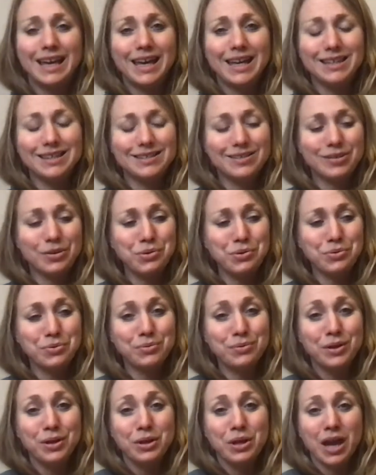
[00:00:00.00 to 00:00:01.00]

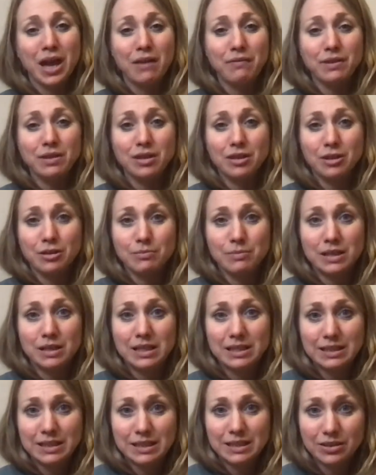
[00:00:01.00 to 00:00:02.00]
So having the
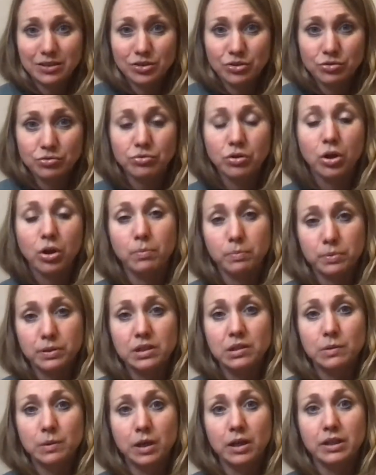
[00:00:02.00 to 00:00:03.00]
humility to drop
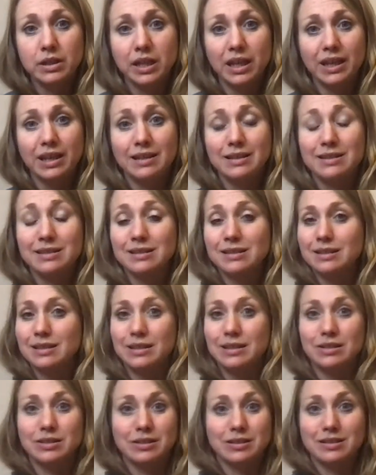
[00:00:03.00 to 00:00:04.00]
to our knees
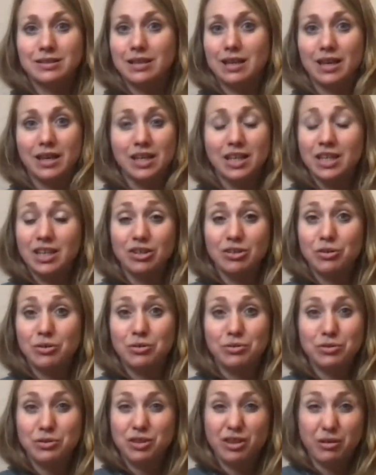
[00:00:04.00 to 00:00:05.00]
and just say, you know,
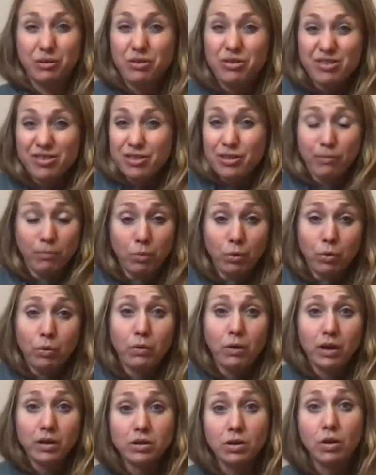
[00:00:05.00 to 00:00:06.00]
the more
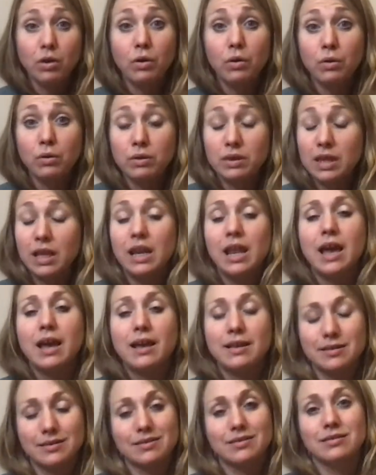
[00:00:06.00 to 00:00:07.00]
I know, the
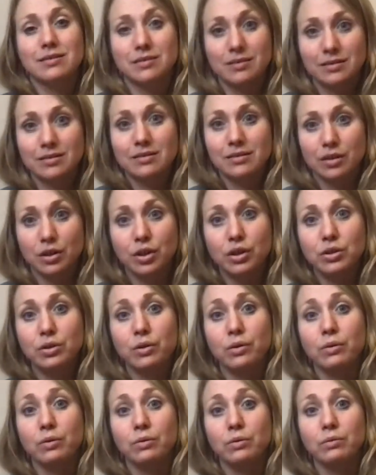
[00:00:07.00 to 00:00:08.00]
less I
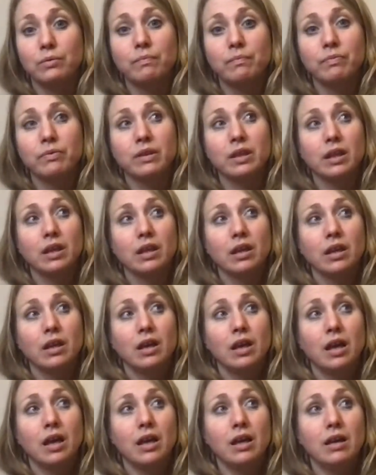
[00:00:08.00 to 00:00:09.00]
know.
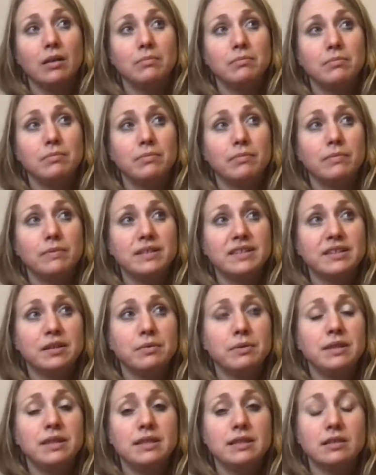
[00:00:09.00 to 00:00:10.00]
So
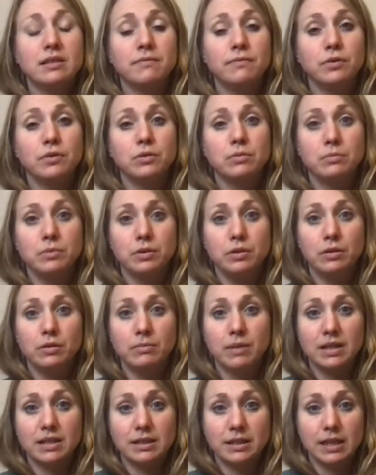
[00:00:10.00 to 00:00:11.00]
in this full moon
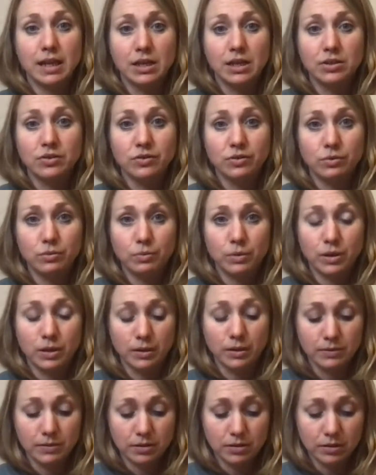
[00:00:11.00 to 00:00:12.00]
meditation that we're
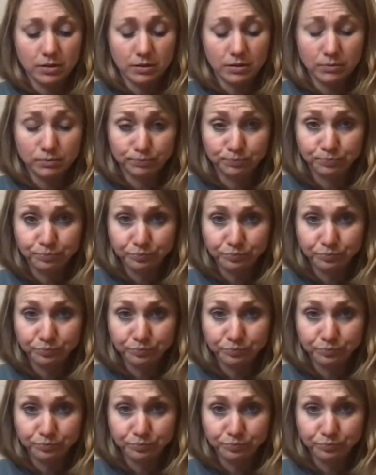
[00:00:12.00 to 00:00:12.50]
going to do